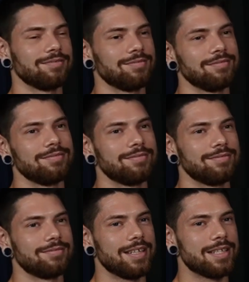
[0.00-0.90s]
it's
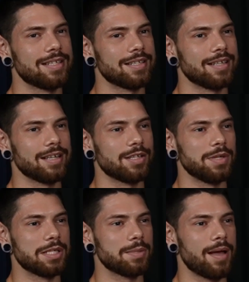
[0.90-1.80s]
like
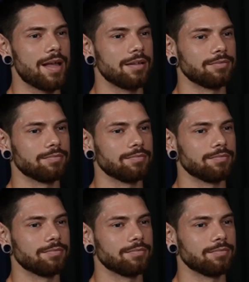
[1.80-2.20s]
sweet spot.